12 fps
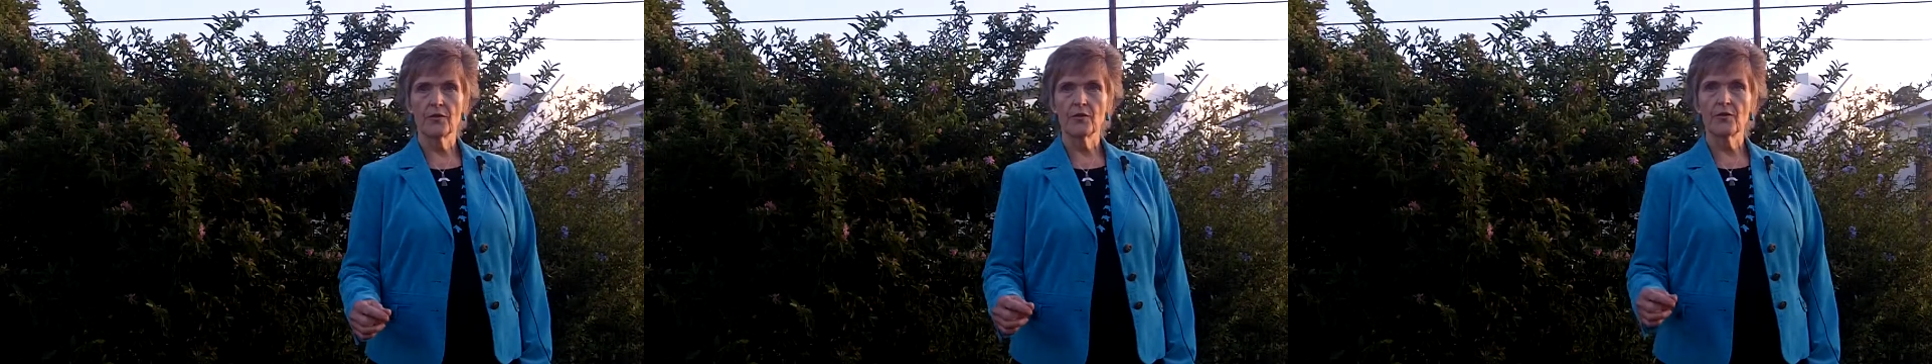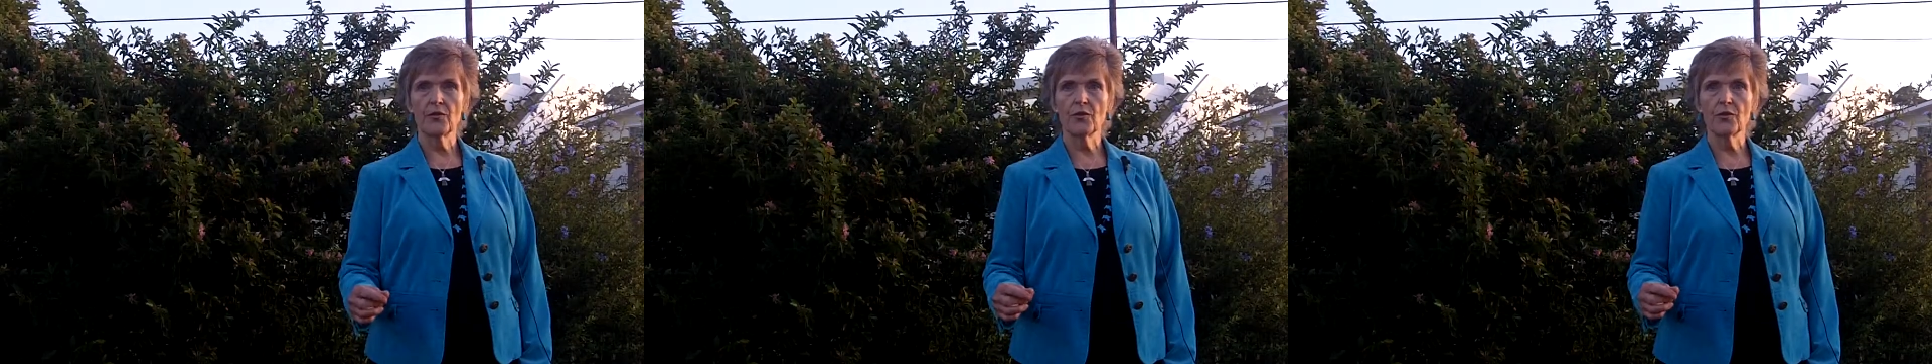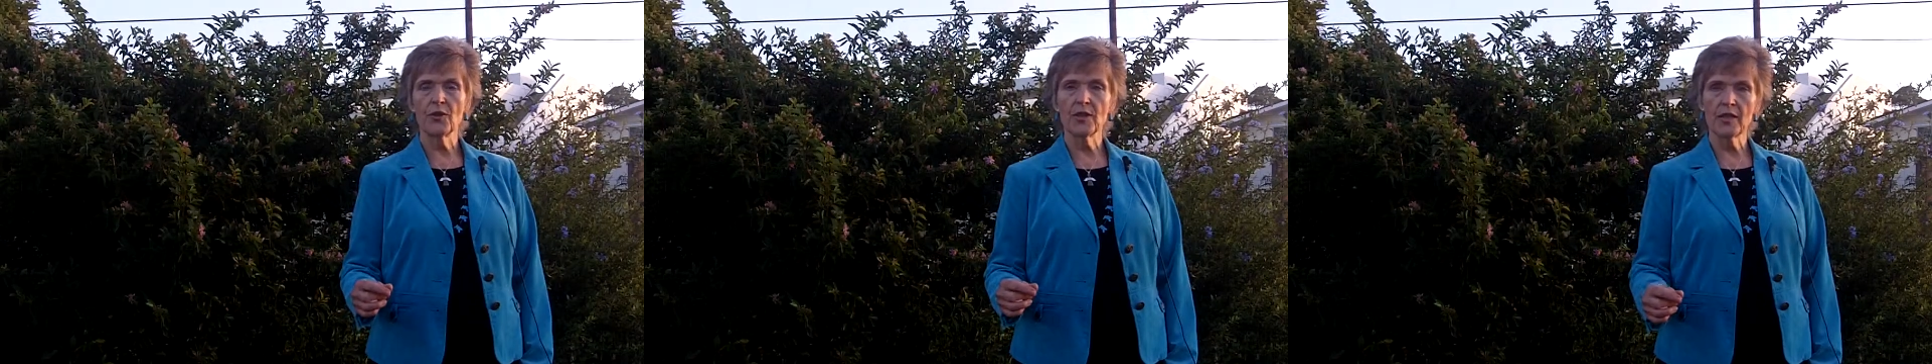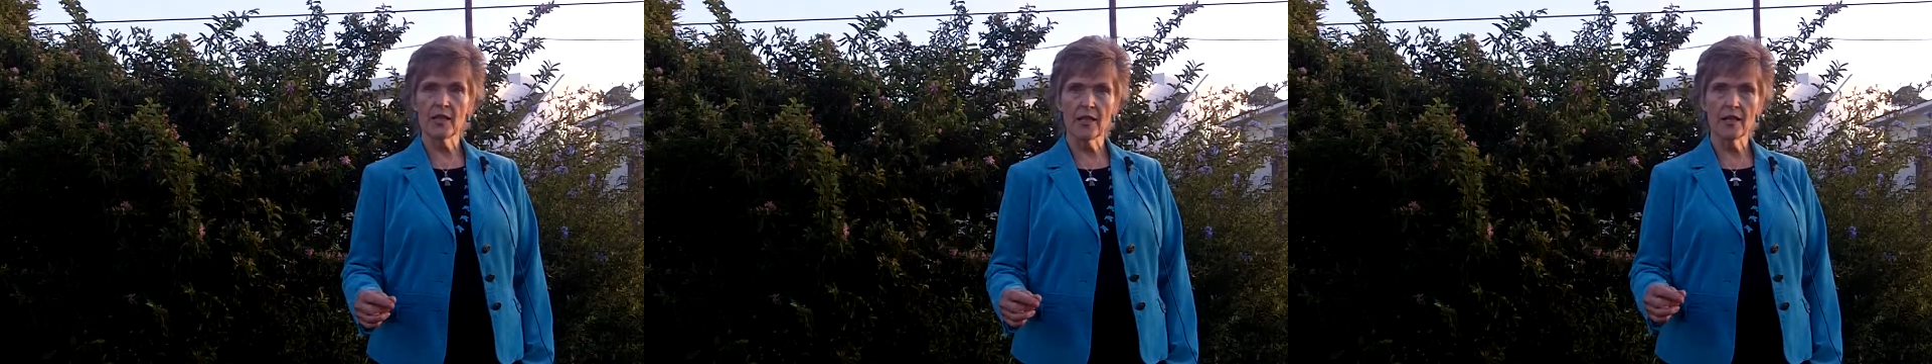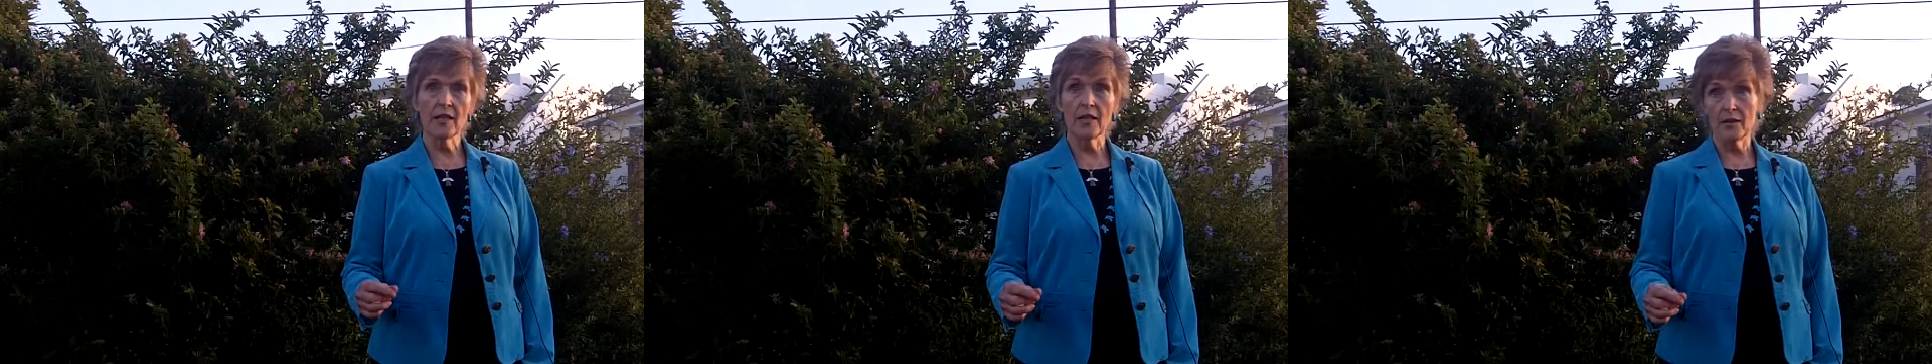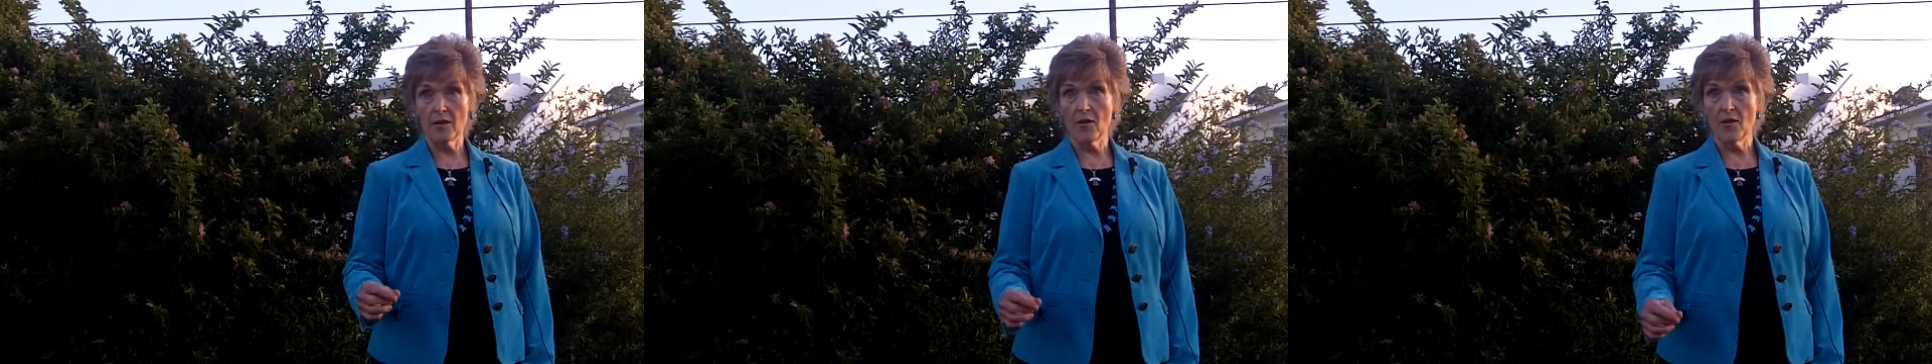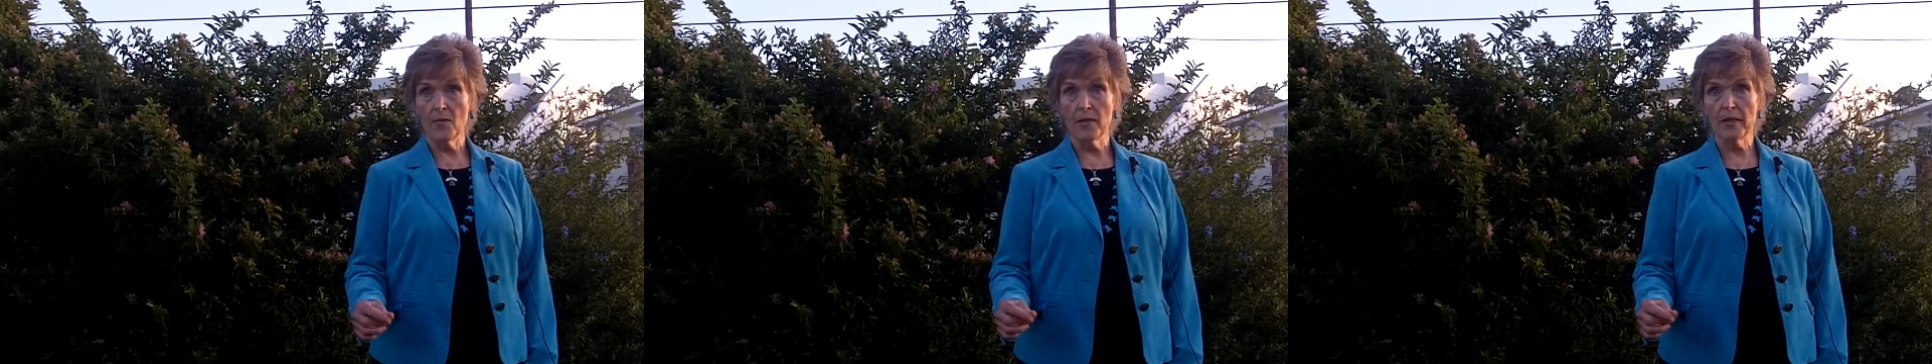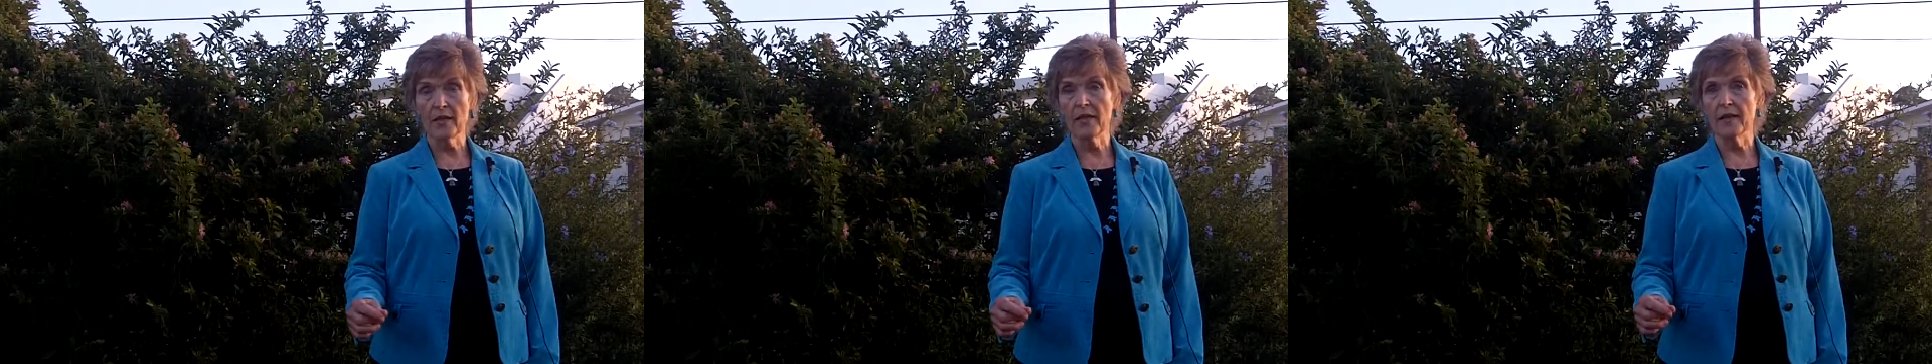to stay in
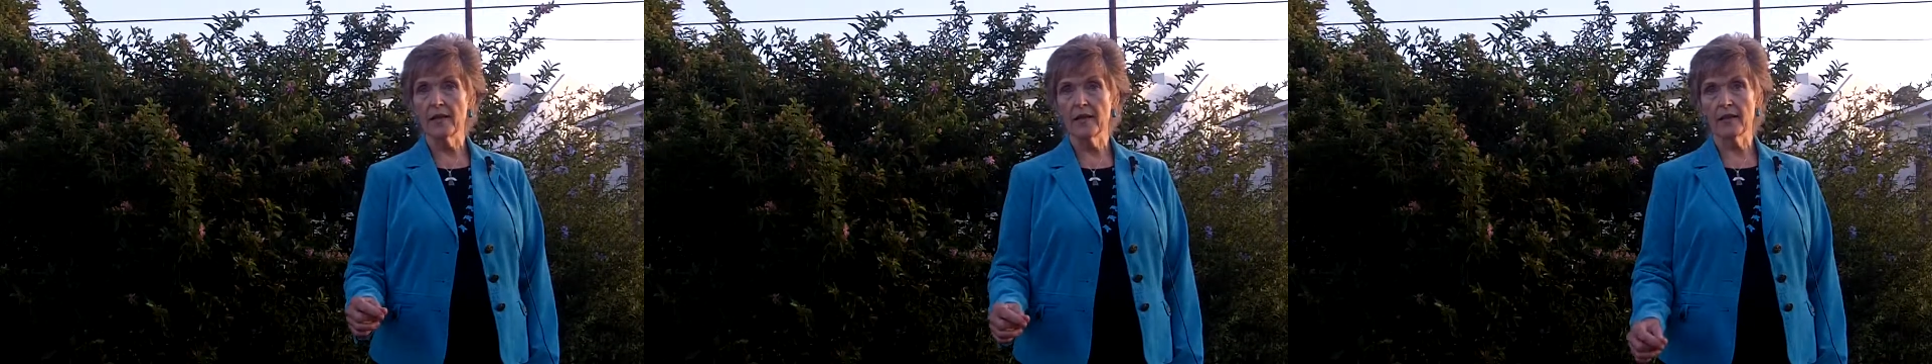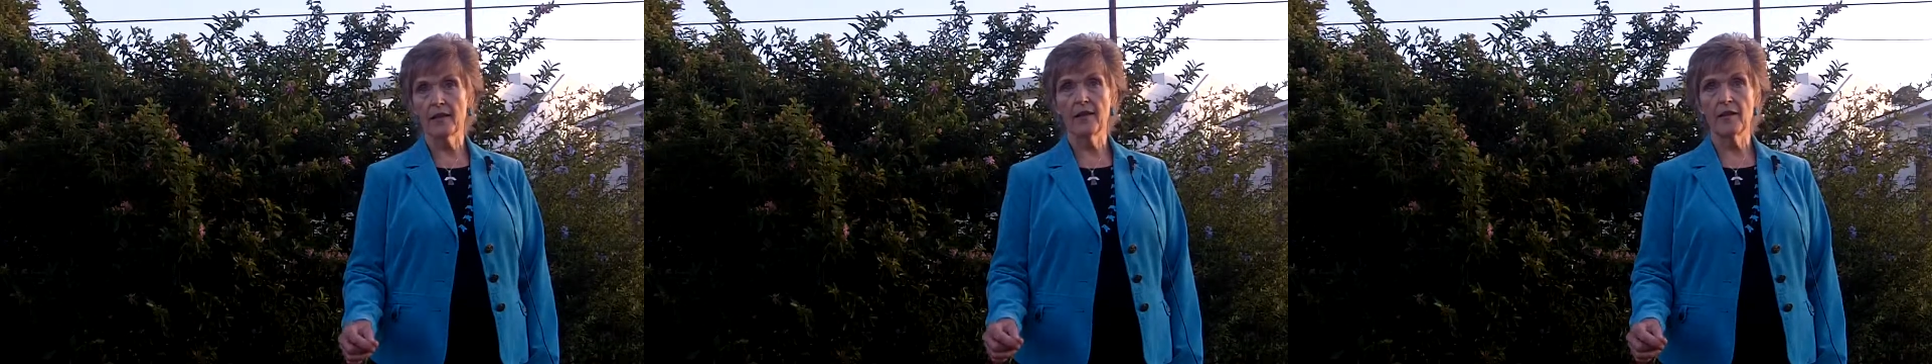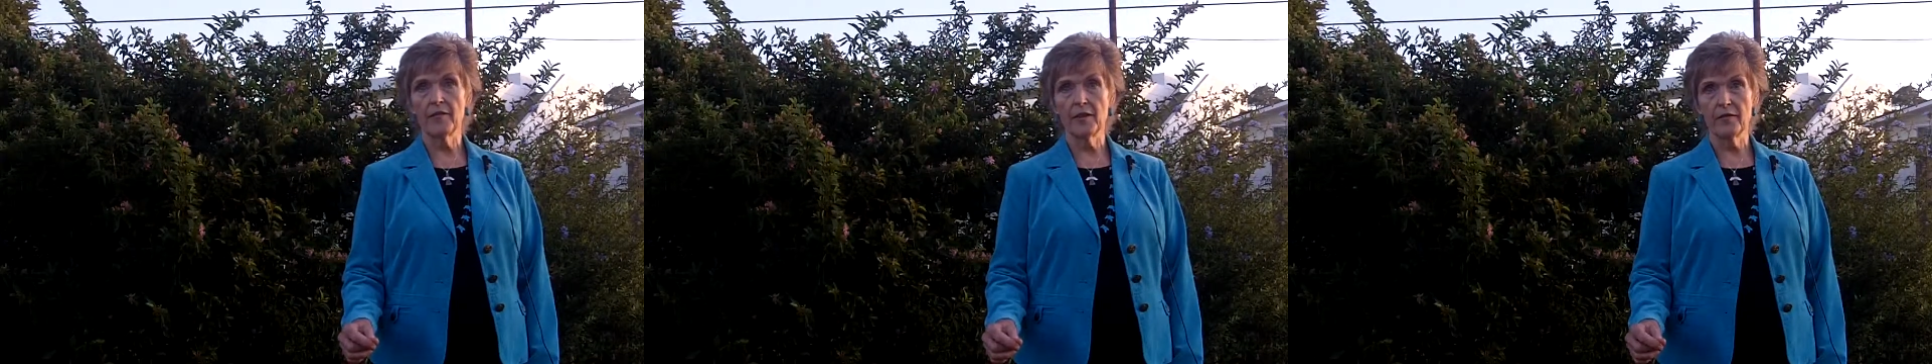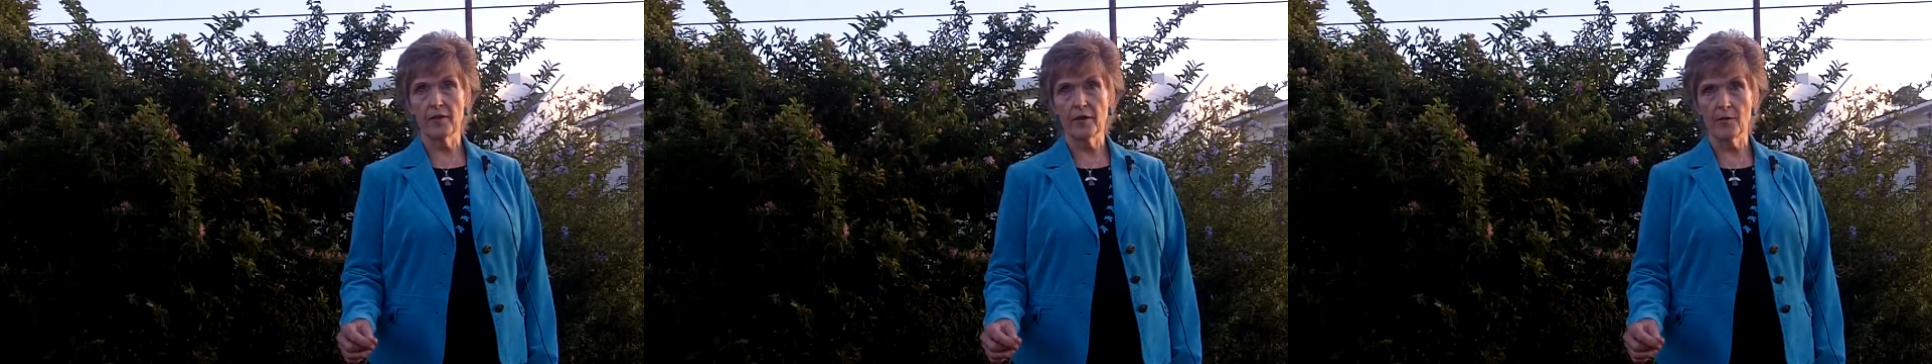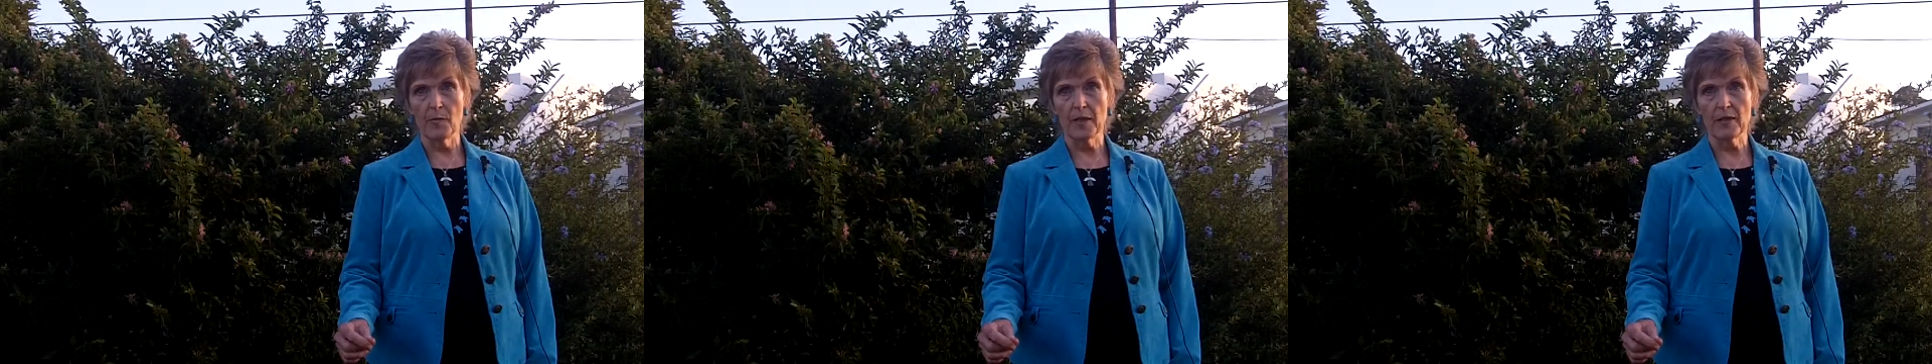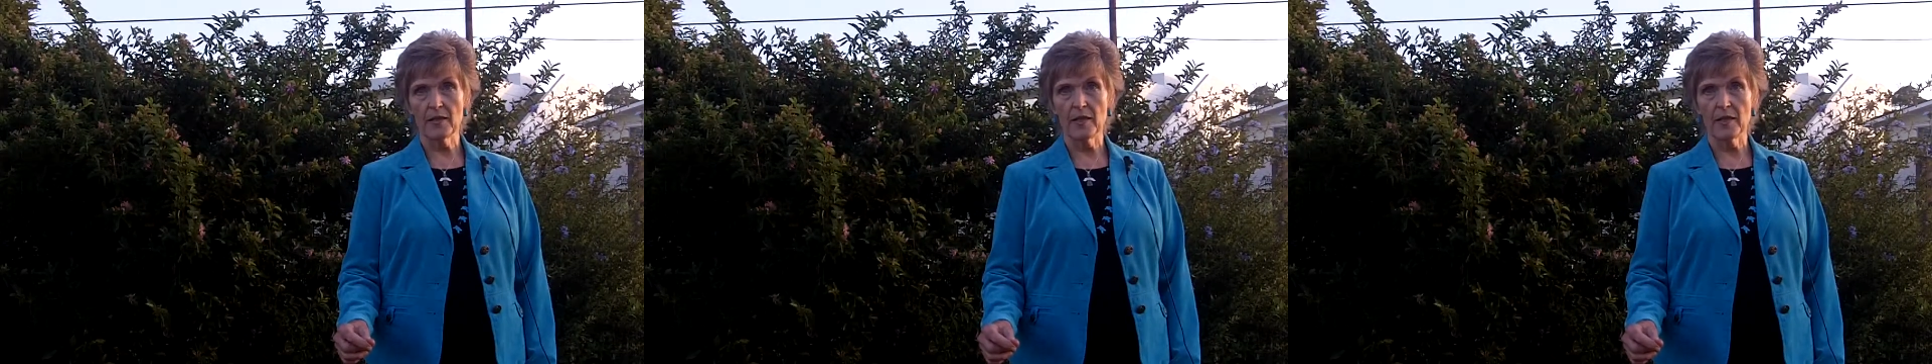harmony in that kind of environment.